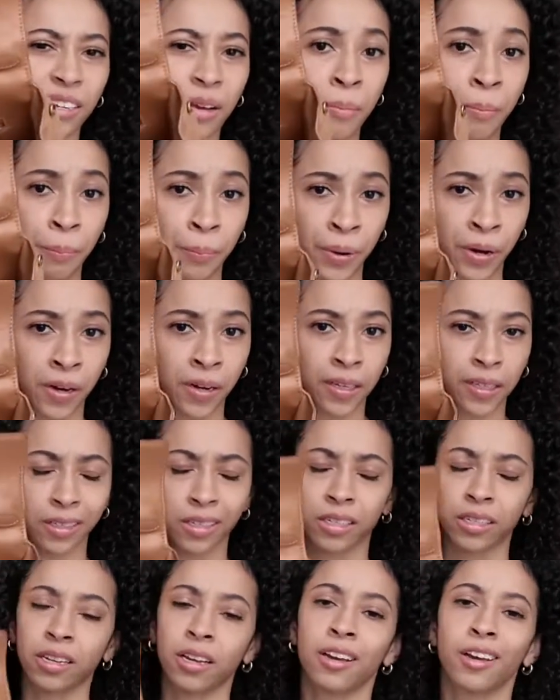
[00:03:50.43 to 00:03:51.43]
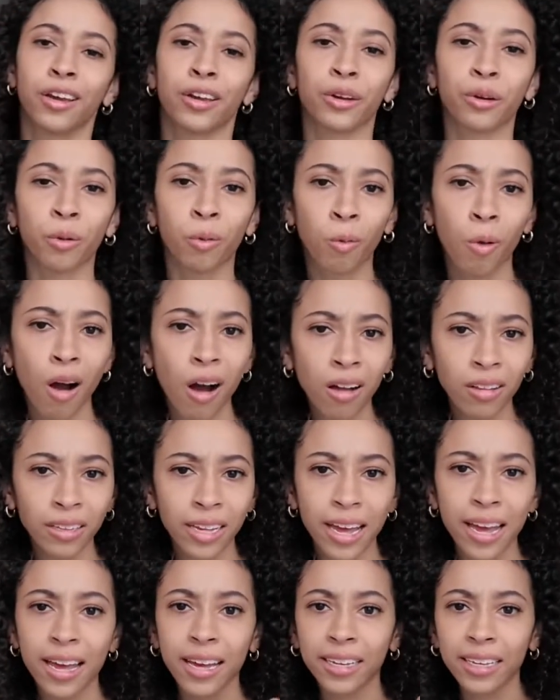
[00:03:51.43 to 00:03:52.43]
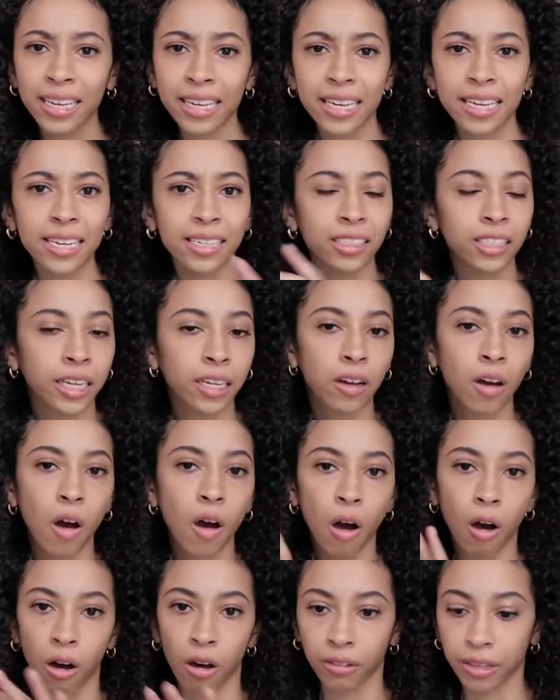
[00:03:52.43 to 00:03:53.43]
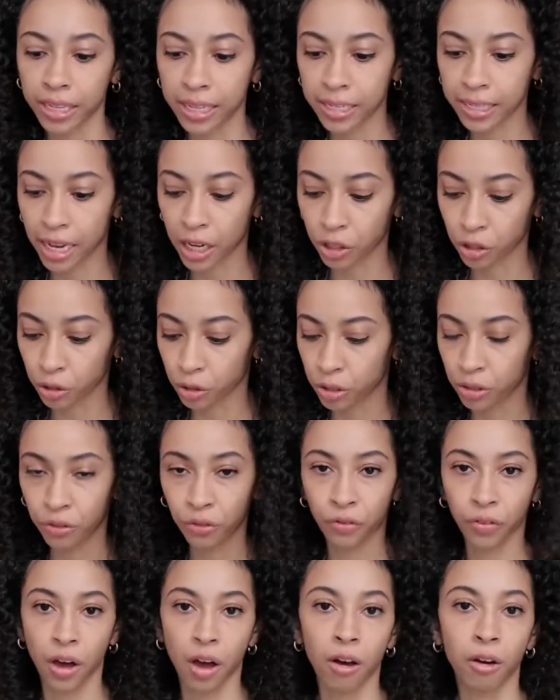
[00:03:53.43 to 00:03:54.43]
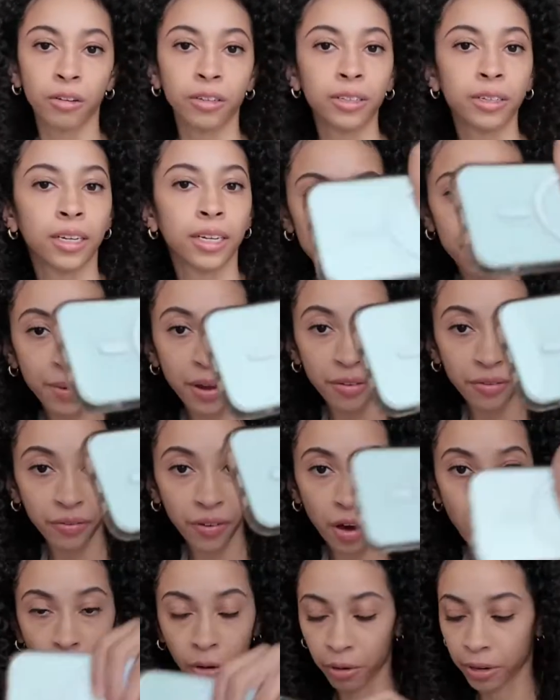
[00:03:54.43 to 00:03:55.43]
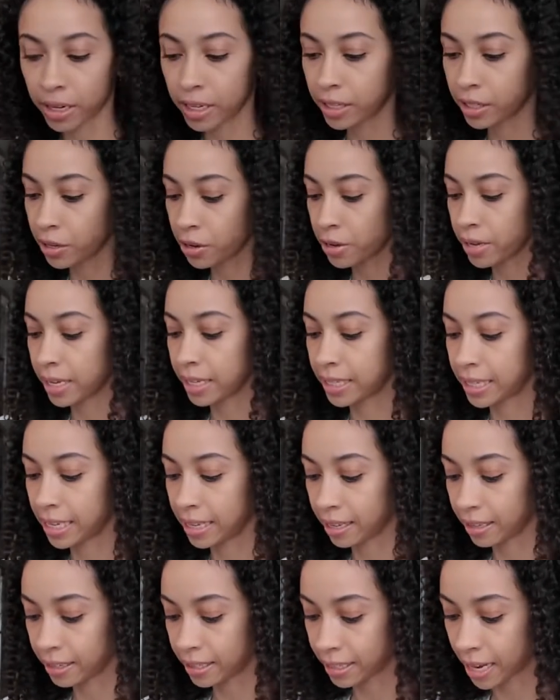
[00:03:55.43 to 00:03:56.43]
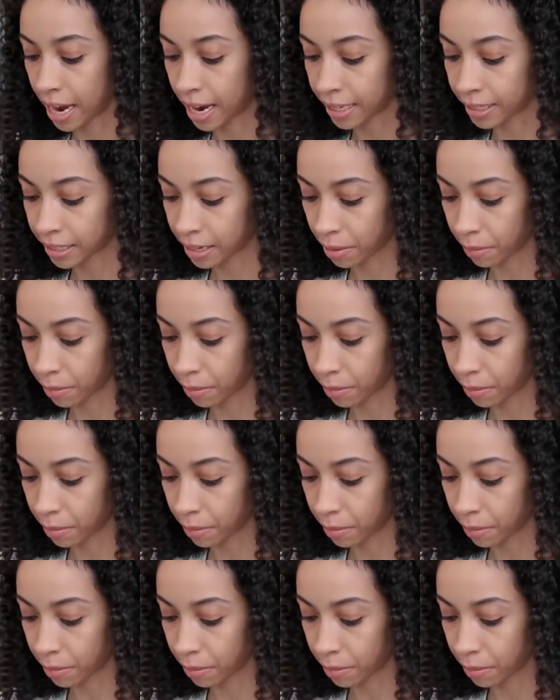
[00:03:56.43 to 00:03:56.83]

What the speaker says: some books, your wallet, keys, like all the essentials, phone. Here's my phone so you can see the size